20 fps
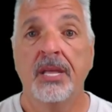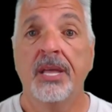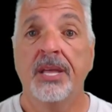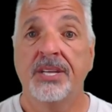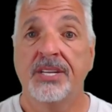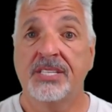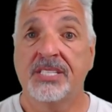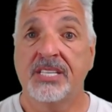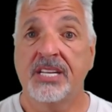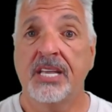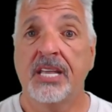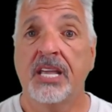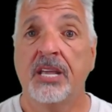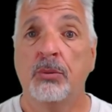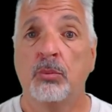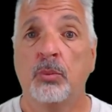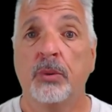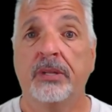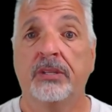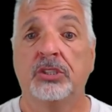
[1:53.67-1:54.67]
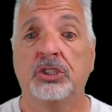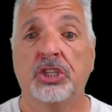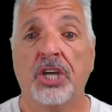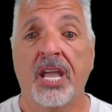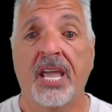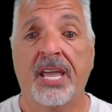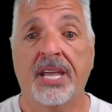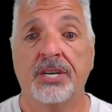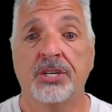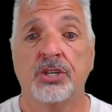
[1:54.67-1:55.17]
You see, it will
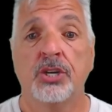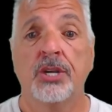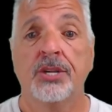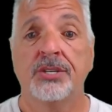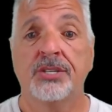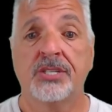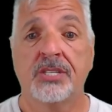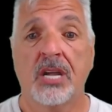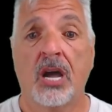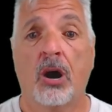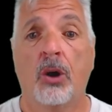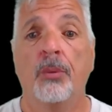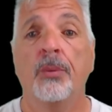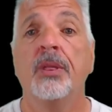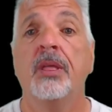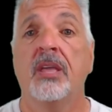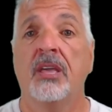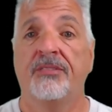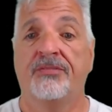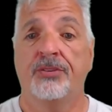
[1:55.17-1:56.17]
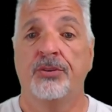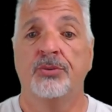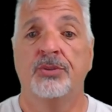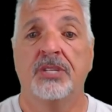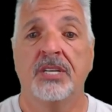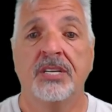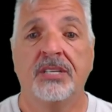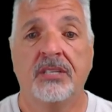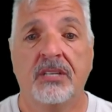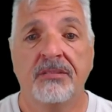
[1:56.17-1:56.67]
change. So, if you
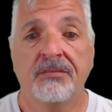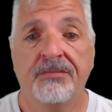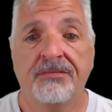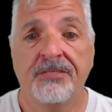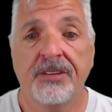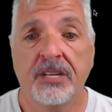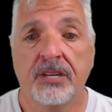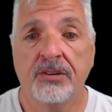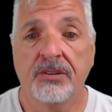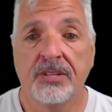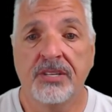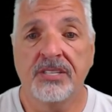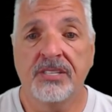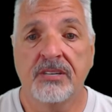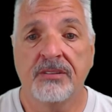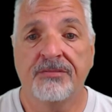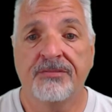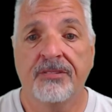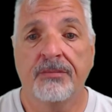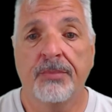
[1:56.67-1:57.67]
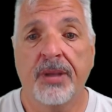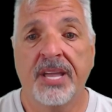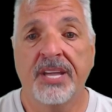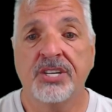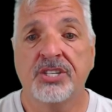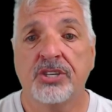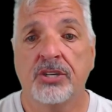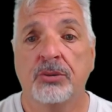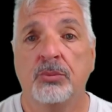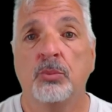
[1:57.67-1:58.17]
did configure this
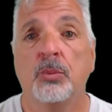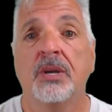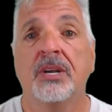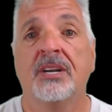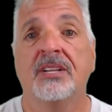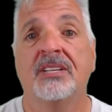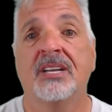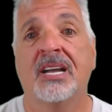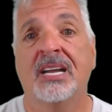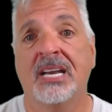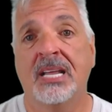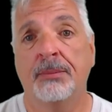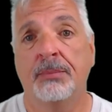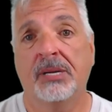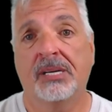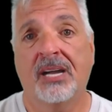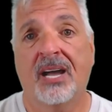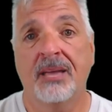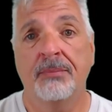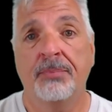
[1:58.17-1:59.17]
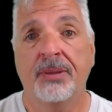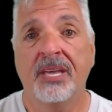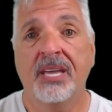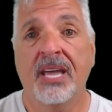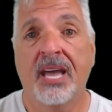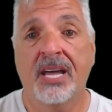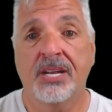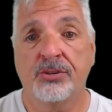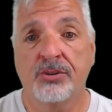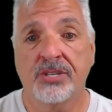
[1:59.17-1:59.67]
information with a dynamic IP
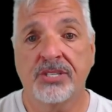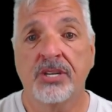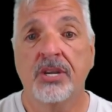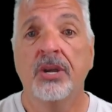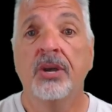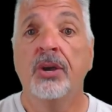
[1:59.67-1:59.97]
address,